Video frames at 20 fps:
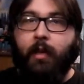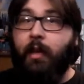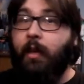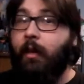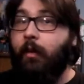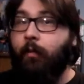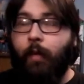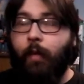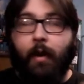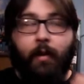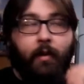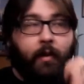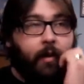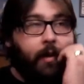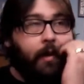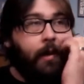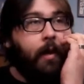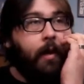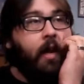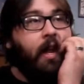it, he directed
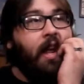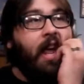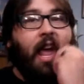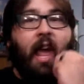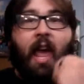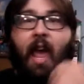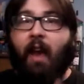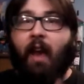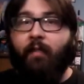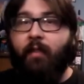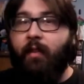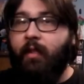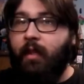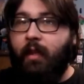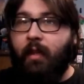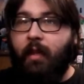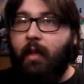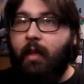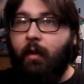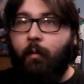it,
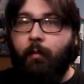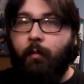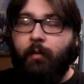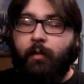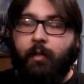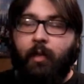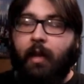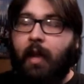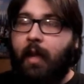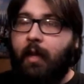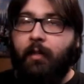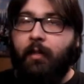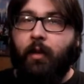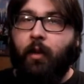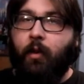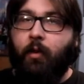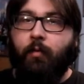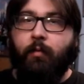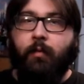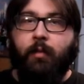everything he almost did on his
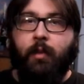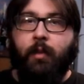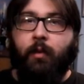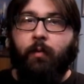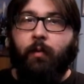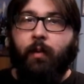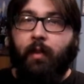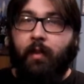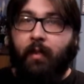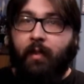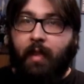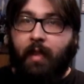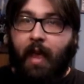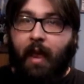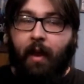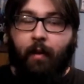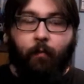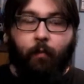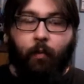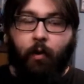own. So in
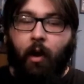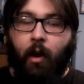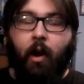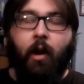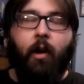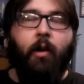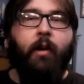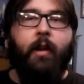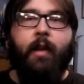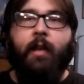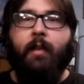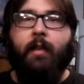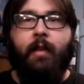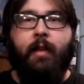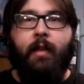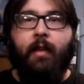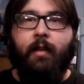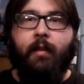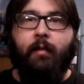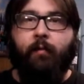that regard, it
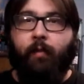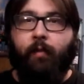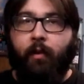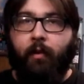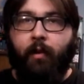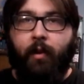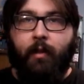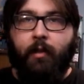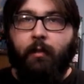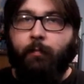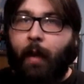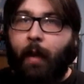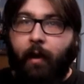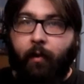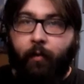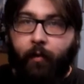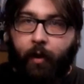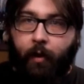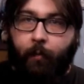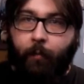is very
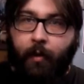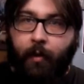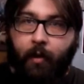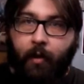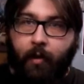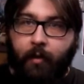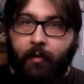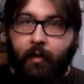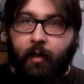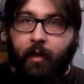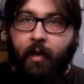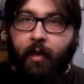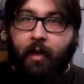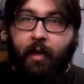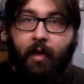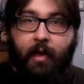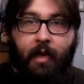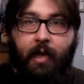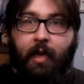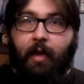inspiring because
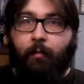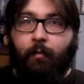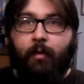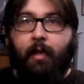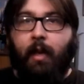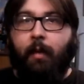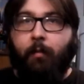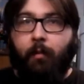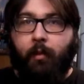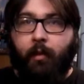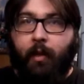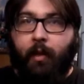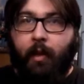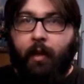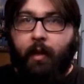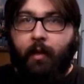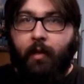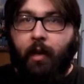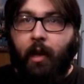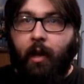he was able to get
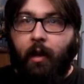it